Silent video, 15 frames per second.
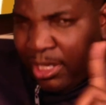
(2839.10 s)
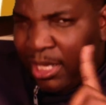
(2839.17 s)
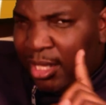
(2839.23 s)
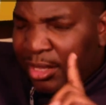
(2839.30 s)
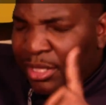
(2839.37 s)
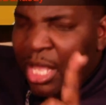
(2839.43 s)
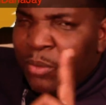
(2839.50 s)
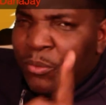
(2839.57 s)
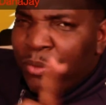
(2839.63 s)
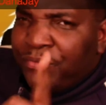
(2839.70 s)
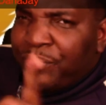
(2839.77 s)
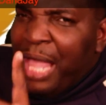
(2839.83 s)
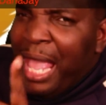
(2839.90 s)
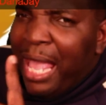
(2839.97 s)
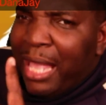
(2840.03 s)
Then with
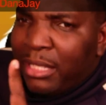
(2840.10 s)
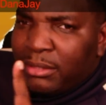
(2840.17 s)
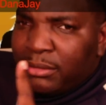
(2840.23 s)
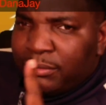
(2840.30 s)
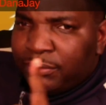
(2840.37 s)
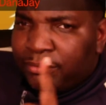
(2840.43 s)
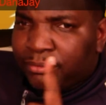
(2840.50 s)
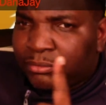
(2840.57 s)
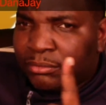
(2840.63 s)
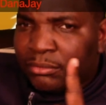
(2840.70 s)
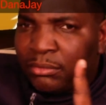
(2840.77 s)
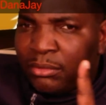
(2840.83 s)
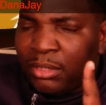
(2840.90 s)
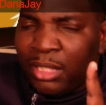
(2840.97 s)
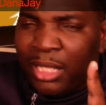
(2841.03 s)
that,
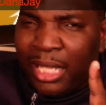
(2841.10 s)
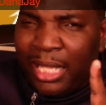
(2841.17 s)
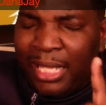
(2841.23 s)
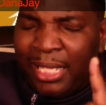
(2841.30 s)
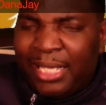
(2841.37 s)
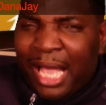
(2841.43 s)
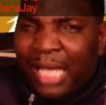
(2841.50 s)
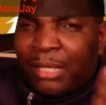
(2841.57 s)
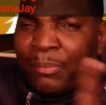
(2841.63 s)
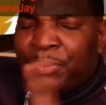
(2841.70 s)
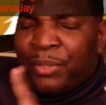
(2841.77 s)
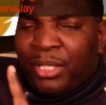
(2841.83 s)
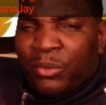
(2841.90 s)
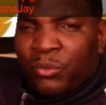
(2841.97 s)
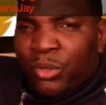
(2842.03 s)
he got to
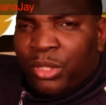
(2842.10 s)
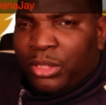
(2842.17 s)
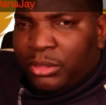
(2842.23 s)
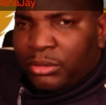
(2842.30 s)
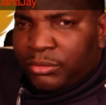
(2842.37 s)
put in work.